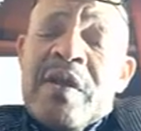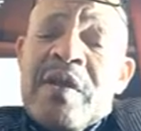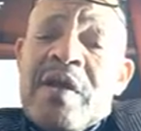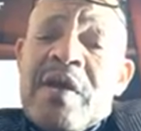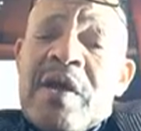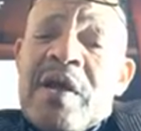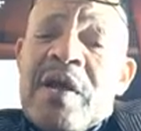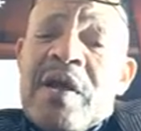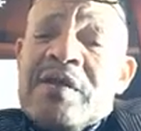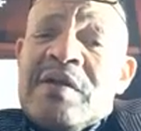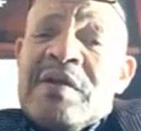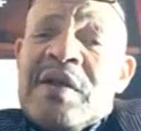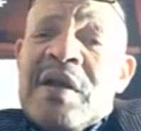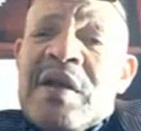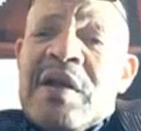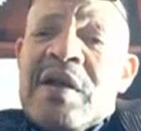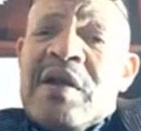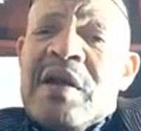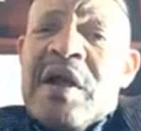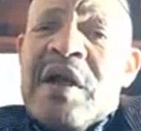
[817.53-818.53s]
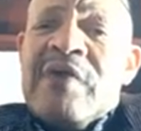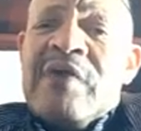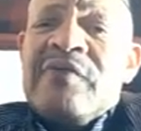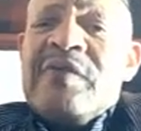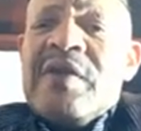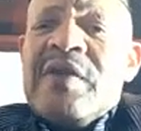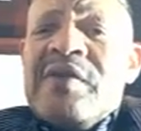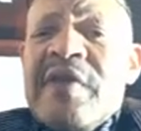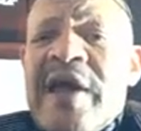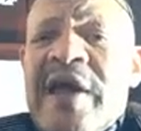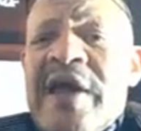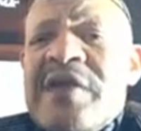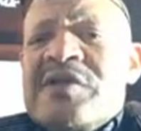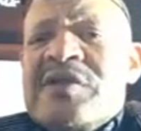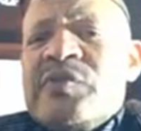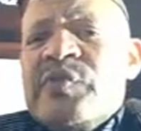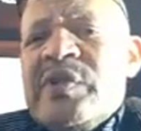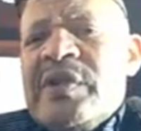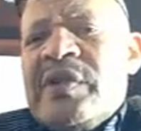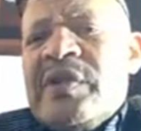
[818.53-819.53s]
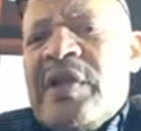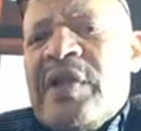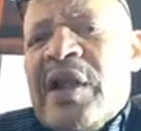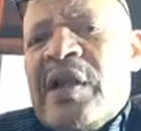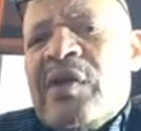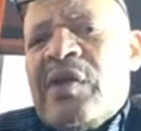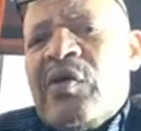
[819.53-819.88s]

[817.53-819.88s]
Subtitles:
And after that, we then